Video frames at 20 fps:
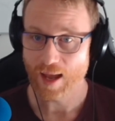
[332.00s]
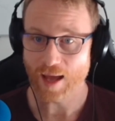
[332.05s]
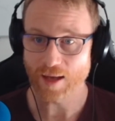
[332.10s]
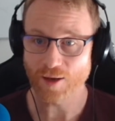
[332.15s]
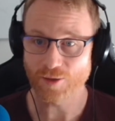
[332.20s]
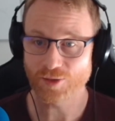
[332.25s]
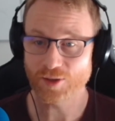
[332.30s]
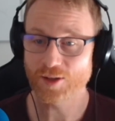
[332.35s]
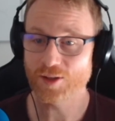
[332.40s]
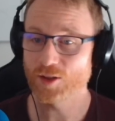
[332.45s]
And
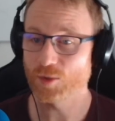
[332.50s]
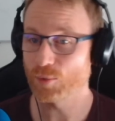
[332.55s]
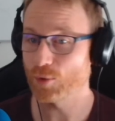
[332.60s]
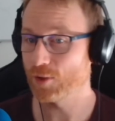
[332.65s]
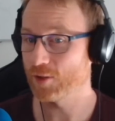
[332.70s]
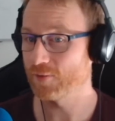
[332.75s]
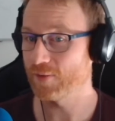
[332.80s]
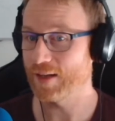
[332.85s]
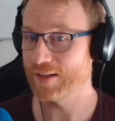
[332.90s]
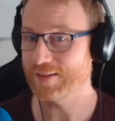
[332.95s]
I think in the
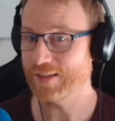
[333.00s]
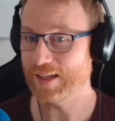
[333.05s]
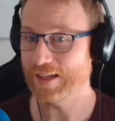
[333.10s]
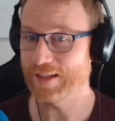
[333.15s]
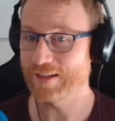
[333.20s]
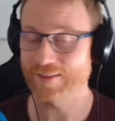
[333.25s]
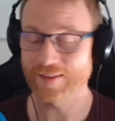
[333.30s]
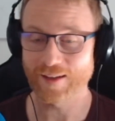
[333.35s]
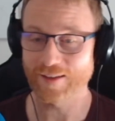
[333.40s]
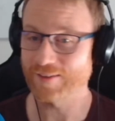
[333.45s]
world of IT,
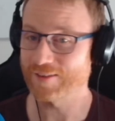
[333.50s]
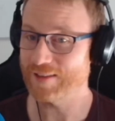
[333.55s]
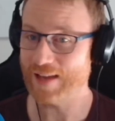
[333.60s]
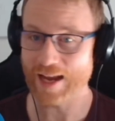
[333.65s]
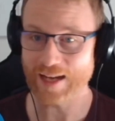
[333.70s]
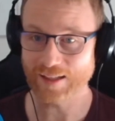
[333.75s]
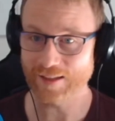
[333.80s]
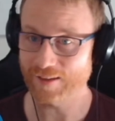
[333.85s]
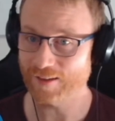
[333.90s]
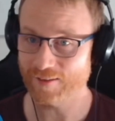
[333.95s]
it is
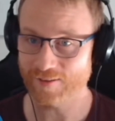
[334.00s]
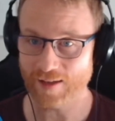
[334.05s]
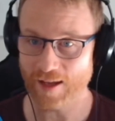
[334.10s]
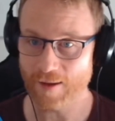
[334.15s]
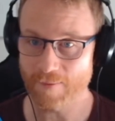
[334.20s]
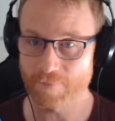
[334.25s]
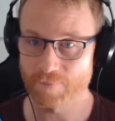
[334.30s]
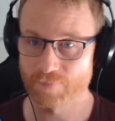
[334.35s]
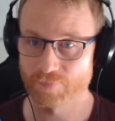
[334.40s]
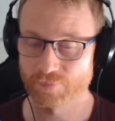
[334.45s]
exactly the
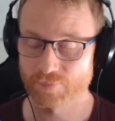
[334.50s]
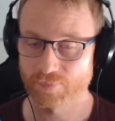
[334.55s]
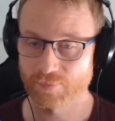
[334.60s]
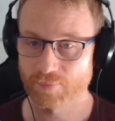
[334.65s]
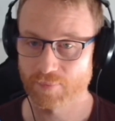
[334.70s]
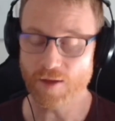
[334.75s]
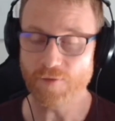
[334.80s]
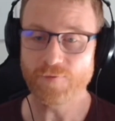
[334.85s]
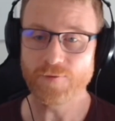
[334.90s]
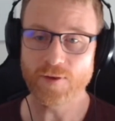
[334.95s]
same.
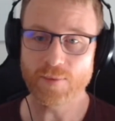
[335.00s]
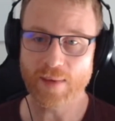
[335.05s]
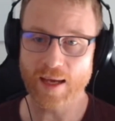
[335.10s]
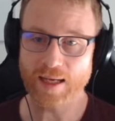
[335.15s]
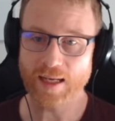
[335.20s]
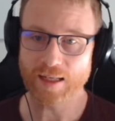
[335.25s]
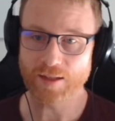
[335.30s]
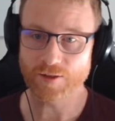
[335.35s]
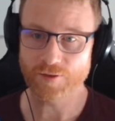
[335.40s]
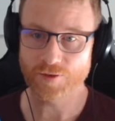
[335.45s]
If you're
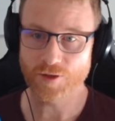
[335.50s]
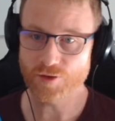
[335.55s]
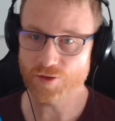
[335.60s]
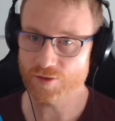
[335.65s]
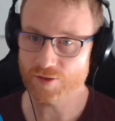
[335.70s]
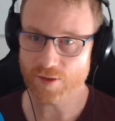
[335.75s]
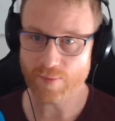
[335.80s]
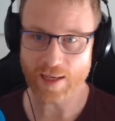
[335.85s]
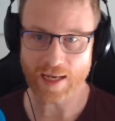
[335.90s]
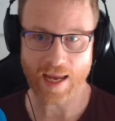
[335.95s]
making
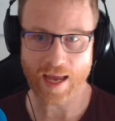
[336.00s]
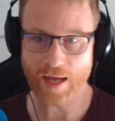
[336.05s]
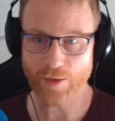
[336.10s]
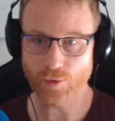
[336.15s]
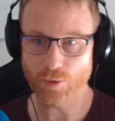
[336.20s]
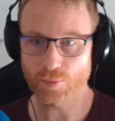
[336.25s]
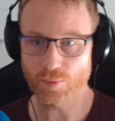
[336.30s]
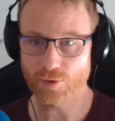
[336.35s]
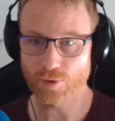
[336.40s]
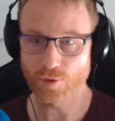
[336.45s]
decisions about how to
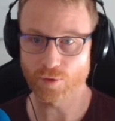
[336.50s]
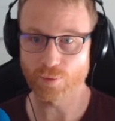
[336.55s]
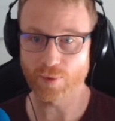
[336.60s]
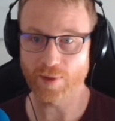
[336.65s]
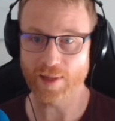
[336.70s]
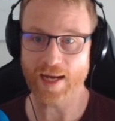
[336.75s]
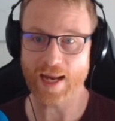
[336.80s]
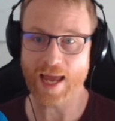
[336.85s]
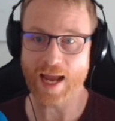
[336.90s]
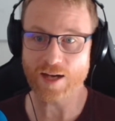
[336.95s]
improve
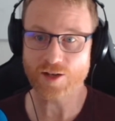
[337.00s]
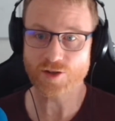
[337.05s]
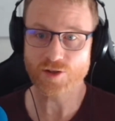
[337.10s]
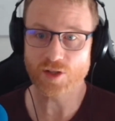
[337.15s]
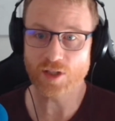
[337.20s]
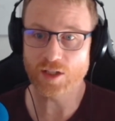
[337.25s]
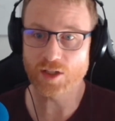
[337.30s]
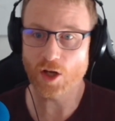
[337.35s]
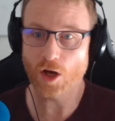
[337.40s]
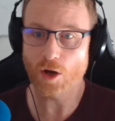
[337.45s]
without
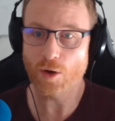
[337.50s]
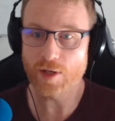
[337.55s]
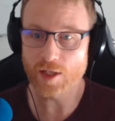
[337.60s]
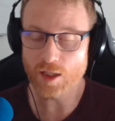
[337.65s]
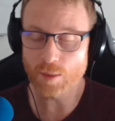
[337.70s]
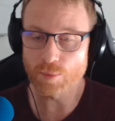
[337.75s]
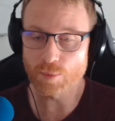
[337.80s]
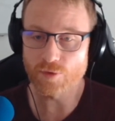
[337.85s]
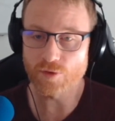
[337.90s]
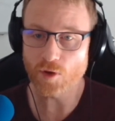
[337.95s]
actually going
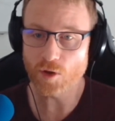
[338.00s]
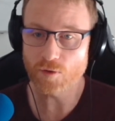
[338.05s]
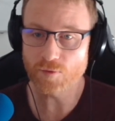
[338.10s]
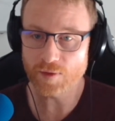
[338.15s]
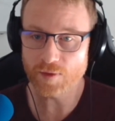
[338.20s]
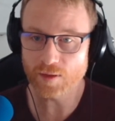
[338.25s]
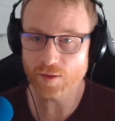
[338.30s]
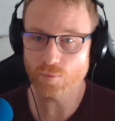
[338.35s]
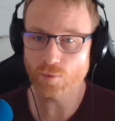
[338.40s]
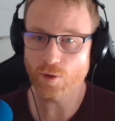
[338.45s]
and
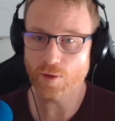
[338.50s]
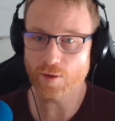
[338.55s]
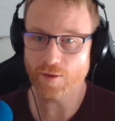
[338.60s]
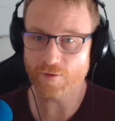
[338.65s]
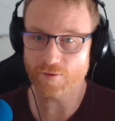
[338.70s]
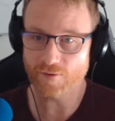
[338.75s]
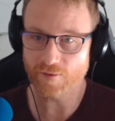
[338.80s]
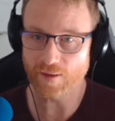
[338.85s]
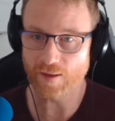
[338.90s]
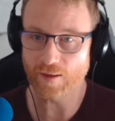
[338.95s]
observing the work
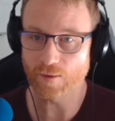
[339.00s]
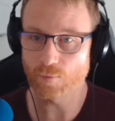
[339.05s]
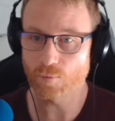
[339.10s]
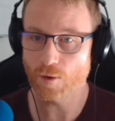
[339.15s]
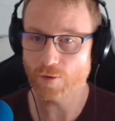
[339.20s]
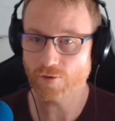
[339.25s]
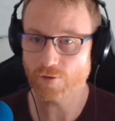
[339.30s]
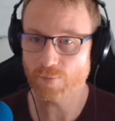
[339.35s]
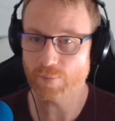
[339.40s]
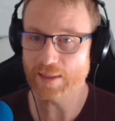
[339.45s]
and seeing
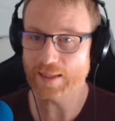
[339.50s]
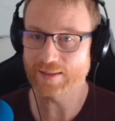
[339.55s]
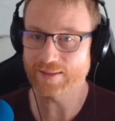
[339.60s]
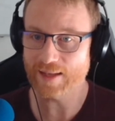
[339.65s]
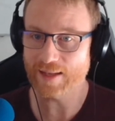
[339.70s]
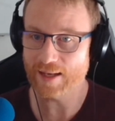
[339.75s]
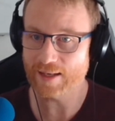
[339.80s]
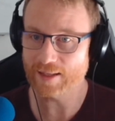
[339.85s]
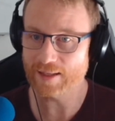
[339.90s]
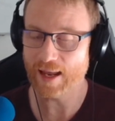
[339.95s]
what's being
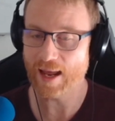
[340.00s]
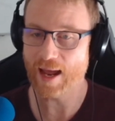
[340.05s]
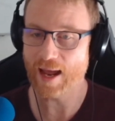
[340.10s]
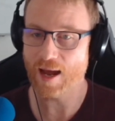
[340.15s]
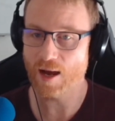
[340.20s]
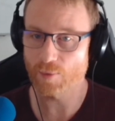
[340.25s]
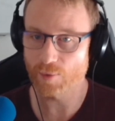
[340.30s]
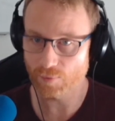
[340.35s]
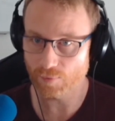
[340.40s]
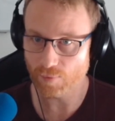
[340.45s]
done and
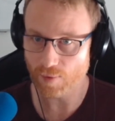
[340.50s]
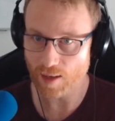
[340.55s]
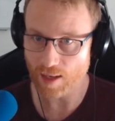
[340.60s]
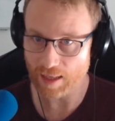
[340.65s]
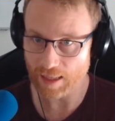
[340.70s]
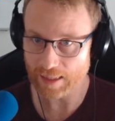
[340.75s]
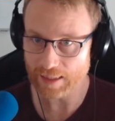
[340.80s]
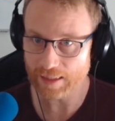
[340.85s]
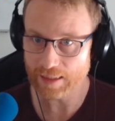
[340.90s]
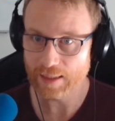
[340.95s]
how and
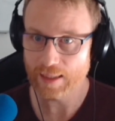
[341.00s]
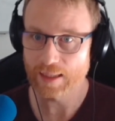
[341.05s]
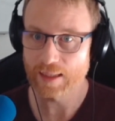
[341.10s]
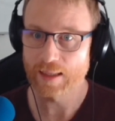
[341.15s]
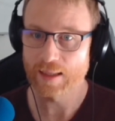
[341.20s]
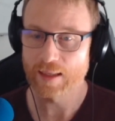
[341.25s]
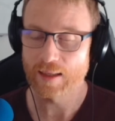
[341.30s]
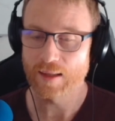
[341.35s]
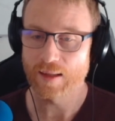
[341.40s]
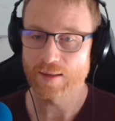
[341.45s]
why,
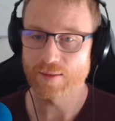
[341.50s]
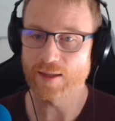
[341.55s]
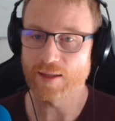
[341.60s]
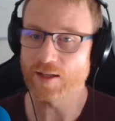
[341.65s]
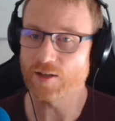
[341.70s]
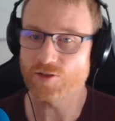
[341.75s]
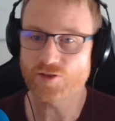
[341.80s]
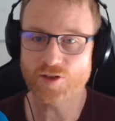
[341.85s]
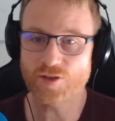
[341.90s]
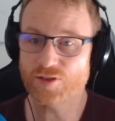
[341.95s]

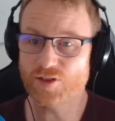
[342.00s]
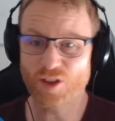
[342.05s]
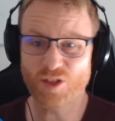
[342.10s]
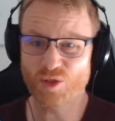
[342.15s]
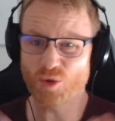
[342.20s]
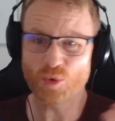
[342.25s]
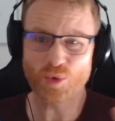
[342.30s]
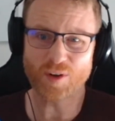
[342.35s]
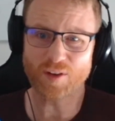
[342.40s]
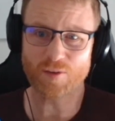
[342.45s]
then it's just a
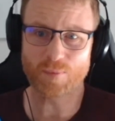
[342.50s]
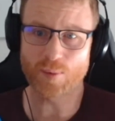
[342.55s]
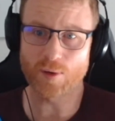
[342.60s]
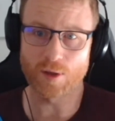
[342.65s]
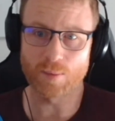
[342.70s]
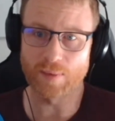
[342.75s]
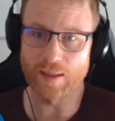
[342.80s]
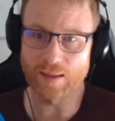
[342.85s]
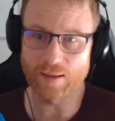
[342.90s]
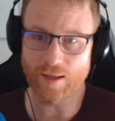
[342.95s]
thought
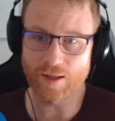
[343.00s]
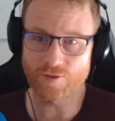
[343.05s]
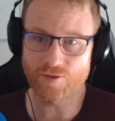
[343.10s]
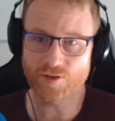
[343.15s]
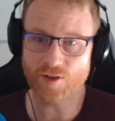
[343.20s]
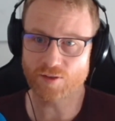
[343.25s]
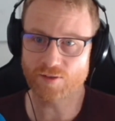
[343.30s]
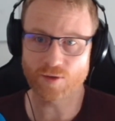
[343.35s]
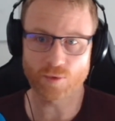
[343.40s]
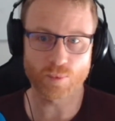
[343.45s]
experiment. It's
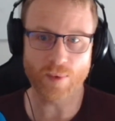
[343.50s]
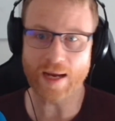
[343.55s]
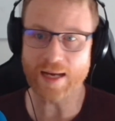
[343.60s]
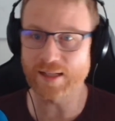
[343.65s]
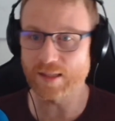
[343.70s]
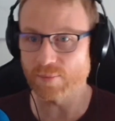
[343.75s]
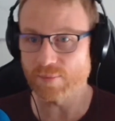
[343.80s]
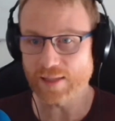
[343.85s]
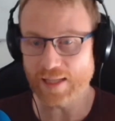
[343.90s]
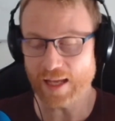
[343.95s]
just a
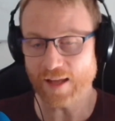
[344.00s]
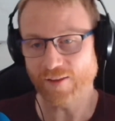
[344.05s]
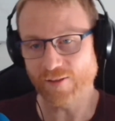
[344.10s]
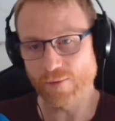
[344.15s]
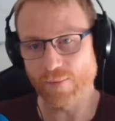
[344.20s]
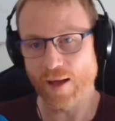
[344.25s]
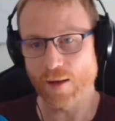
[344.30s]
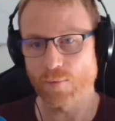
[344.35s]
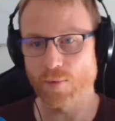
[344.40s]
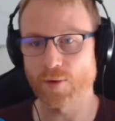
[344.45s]
random guess
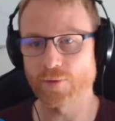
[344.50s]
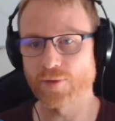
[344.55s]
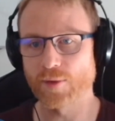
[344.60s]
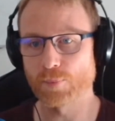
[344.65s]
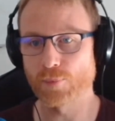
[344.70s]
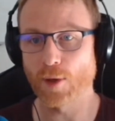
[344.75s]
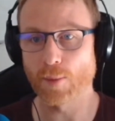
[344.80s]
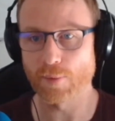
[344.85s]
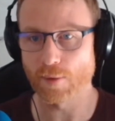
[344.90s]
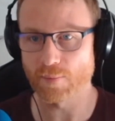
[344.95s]
about what the
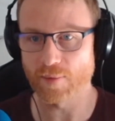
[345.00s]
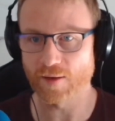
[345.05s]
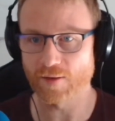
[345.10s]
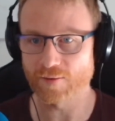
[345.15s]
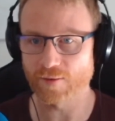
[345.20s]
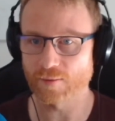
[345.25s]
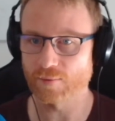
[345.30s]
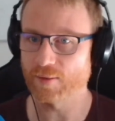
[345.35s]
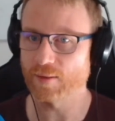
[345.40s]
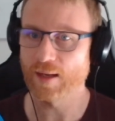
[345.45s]
problem is
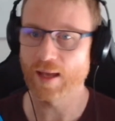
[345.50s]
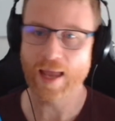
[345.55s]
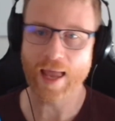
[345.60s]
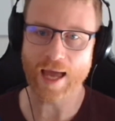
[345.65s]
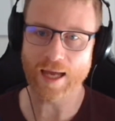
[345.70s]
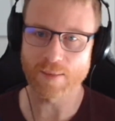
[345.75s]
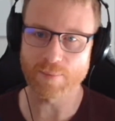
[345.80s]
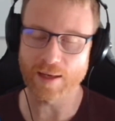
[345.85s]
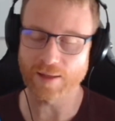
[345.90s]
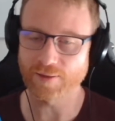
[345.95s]
and
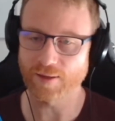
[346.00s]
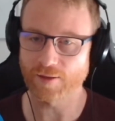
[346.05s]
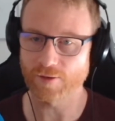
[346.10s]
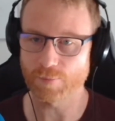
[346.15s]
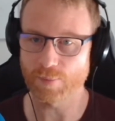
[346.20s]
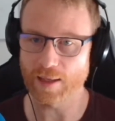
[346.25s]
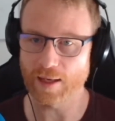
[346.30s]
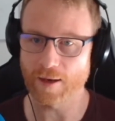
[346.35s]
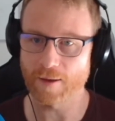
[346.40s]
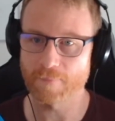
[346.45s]
how to make things
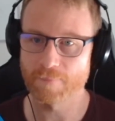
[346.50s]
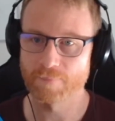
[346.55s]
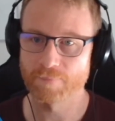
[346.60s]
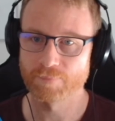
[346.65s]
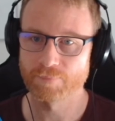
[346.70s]
better.